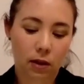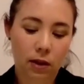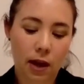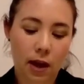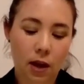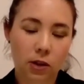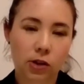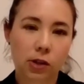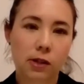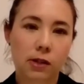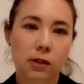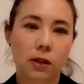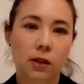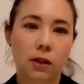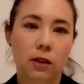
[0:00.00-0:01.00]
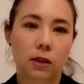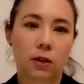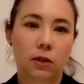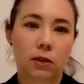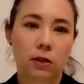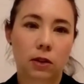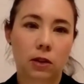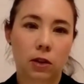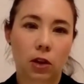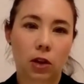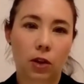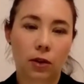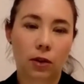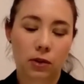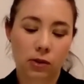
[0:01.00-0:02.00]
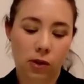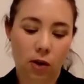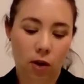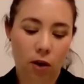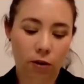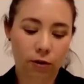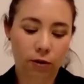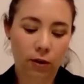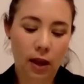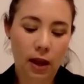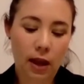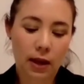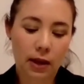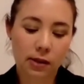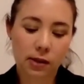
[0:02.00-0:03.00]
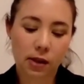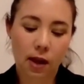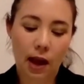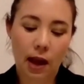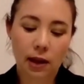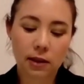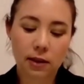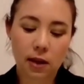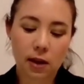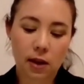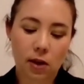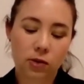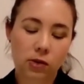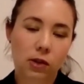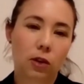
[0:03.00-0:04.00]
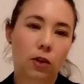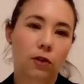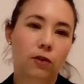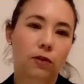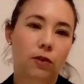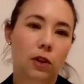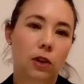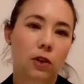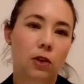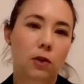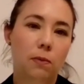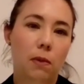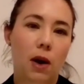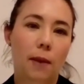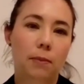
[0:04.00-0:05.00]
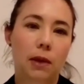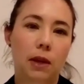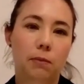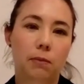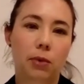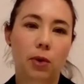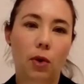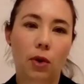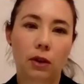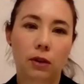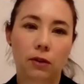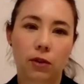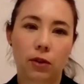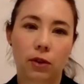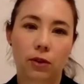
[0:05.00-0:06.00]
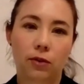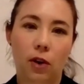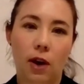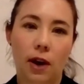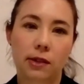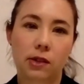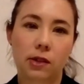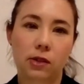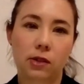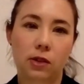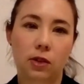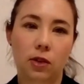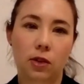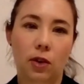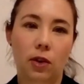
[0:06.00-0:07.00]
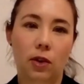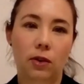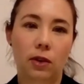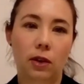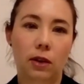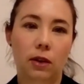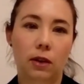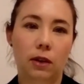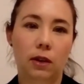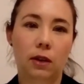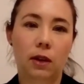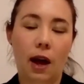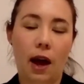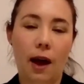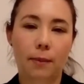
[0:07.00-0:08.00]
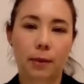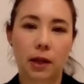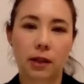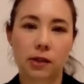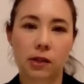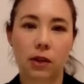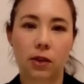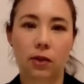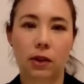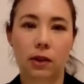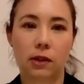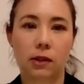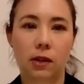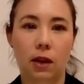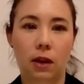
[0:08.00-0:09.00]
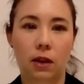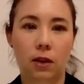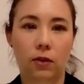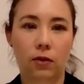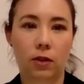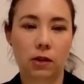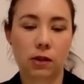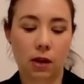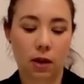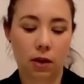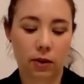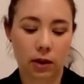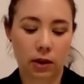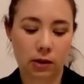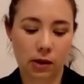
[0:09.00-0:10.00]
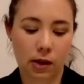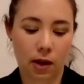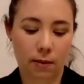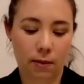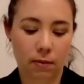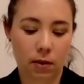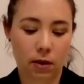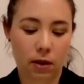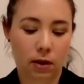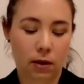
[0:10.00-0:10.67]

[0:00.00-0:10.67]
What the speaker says: Now, just to close off, is there anything else that you feel might be important for advisors to know that are considering sitting the FASEA exam?